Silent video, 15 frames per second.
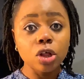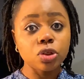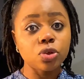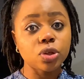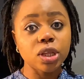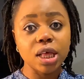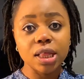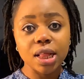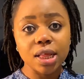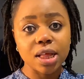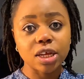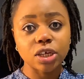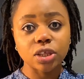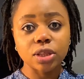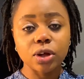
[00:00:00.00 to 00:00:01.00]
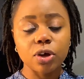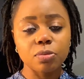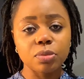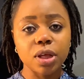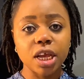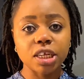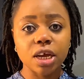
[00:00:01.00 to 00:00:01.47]
2 days later, she told
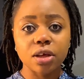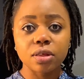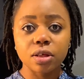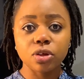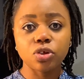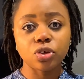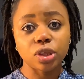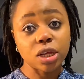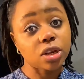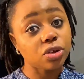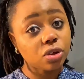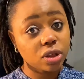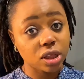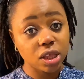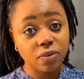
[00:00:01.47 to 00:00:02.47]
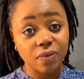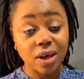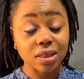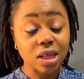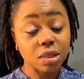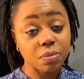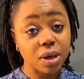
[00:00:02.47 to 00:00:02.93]
me HR said you should send your CV. I
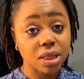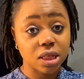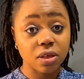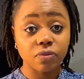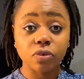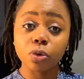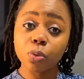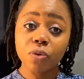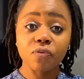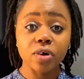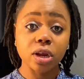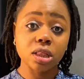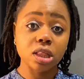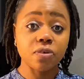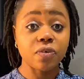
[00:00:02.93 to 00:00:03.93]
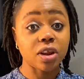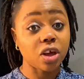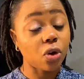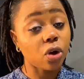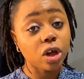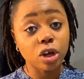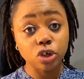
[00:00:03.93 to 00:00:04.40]
sent my CV, went for an interview, and I
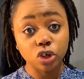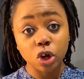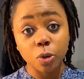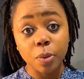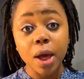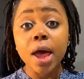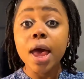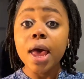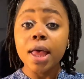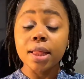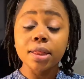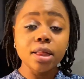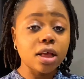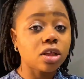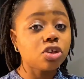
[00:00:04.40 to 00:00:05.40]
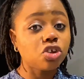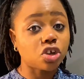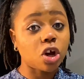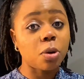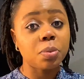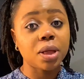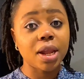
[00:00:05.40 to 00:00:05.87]
got a job. This
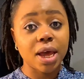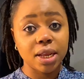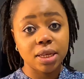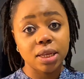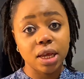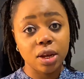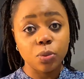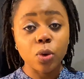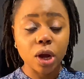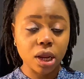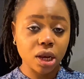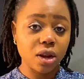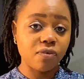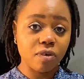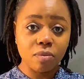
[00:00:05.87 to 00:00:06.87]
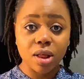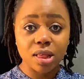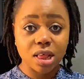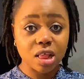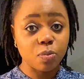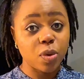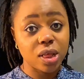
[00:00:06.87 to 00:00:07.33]
job that I did, working in a family
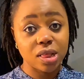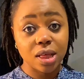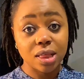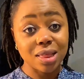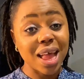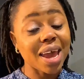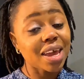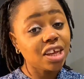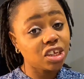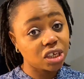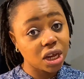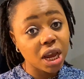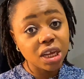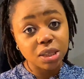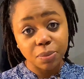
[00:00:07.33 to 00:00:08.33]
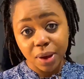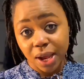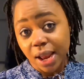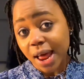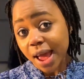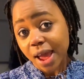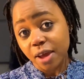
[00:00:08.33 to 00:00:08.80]
assessment center, it changed my
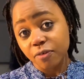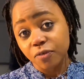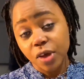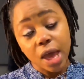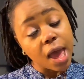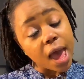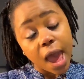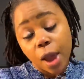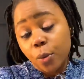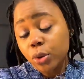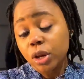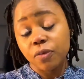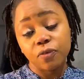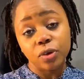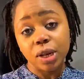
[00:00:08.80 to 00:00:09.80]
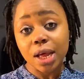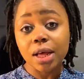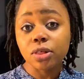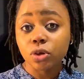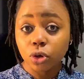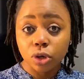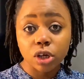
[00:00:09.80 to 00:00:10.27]
life. I wouldn't even,
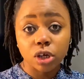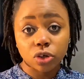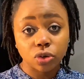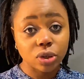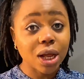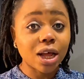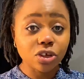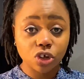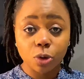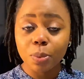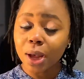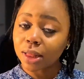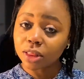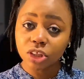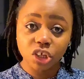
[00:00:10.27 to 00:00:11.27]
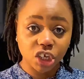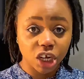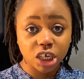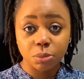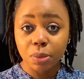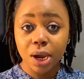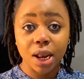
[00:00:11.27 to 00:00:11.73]
that's the honest truth. That job has
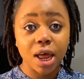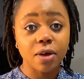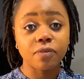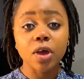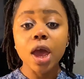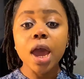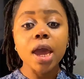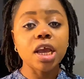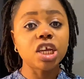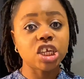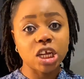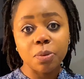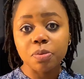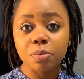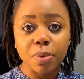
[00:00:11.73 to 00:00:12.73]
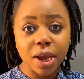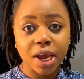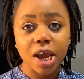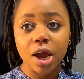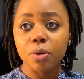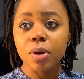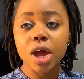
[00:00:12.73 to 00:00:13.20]
changed my life. It shapes my
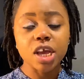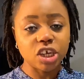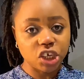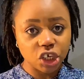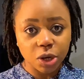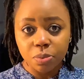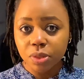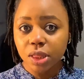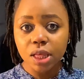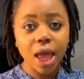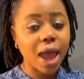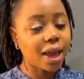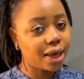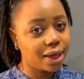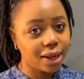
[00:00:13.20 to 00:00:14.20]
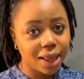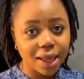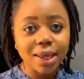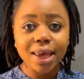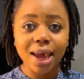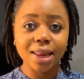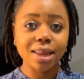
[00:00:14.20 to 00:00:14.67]
career. It shapes I
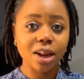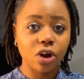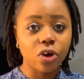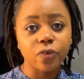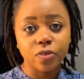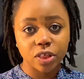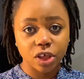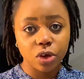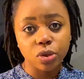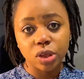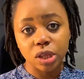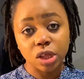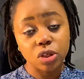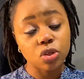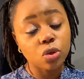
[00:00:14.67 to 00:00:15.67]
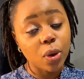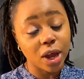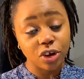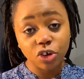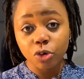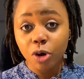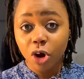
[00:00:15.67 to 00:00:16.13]
gained a lot of skills in it. So I
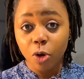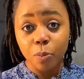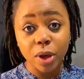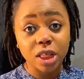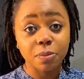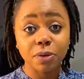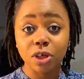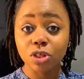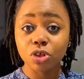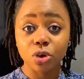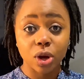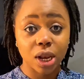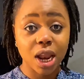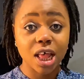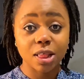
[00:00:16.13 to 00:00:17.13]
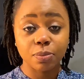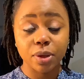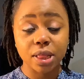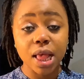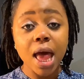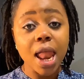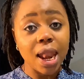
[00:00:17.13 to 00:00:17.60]
do recommend speaking to your
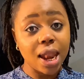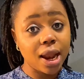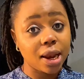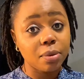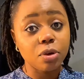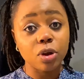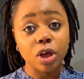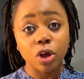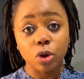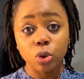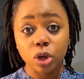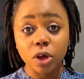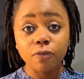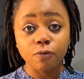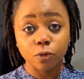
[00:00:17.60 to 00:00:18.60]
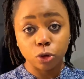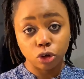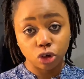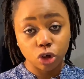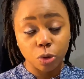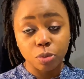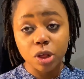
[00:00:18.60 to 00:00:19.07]
classmates, let them know that you're looking for
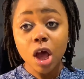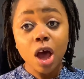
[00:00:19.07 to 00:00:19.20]
jobs.